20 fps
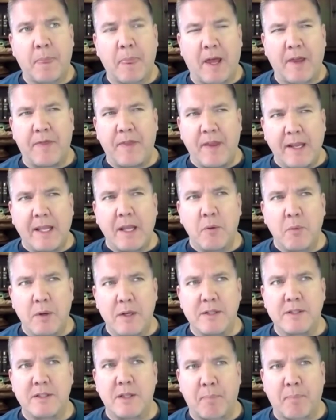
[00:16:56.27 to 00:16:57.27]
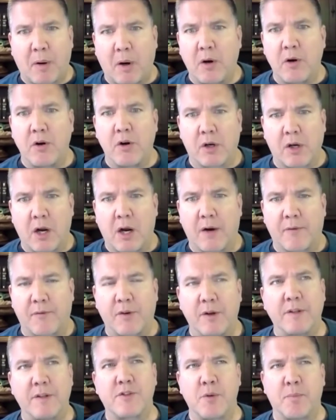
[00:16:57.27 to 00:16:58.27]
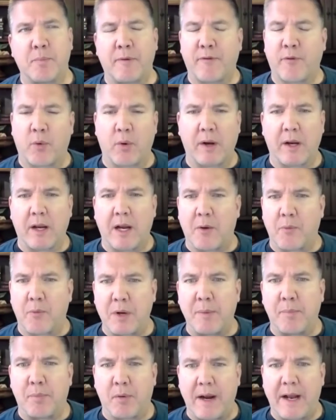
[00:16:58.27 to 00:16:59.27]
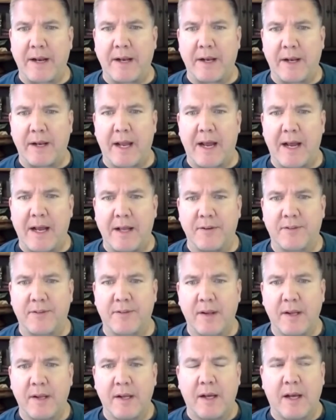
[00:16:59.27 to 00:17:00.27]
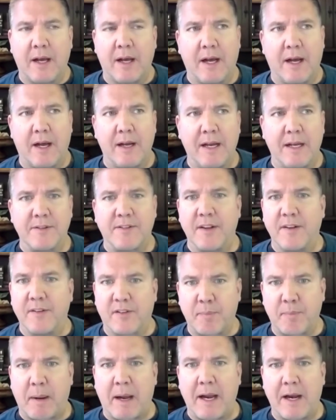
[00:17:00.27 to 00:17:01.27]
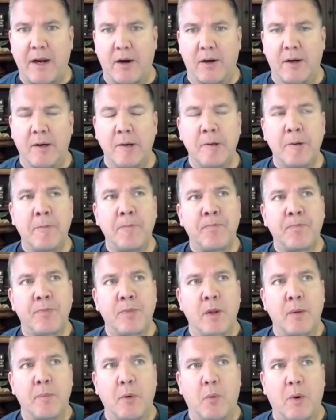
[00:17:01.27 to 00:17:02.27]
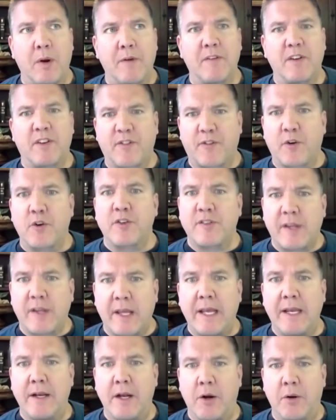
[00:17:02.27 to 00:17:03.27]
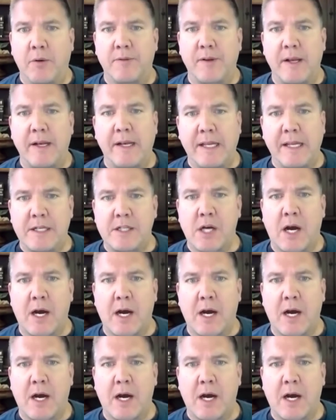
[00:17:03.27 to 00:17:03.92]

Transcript: I think it was the partner conference, so before it got rebranded as uh, as Inspire, but one of his first keynotes, and he